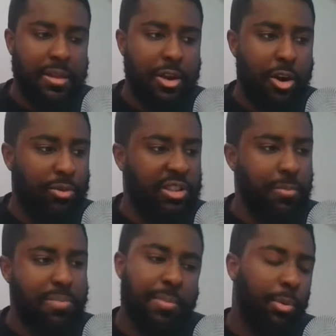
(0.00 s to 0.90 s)
You know,
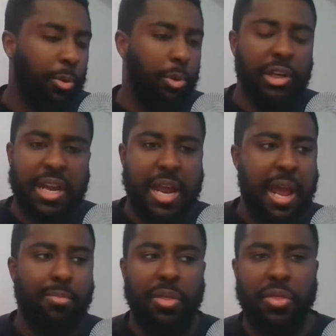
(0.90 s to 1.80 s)
some people look at
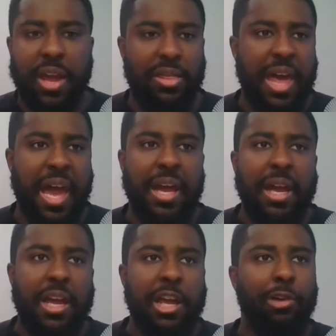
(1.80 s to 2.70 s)
him and think that
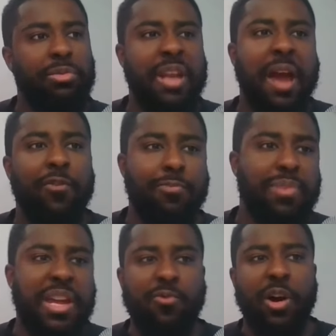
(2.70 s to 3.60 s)
he'll never
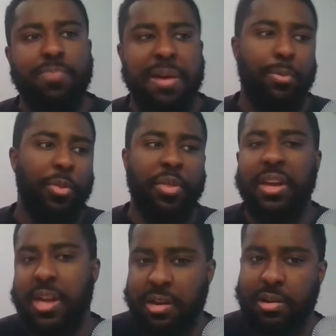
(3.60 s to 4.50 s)
be what people
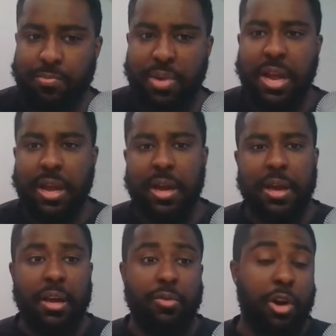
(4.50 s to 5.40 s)
think he could be.
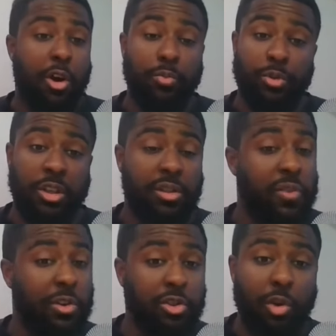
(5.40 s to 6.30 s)
You know,
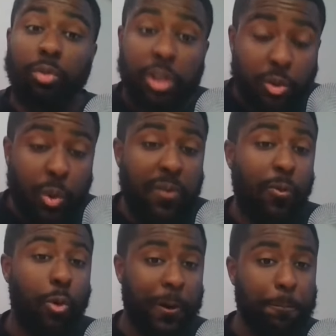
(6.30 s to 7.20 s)
Justin Fields is only
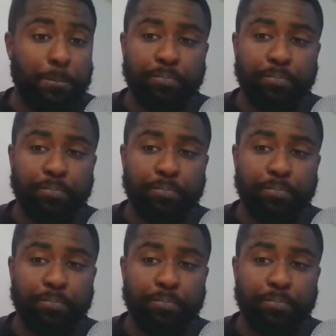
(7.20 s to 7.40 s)
24.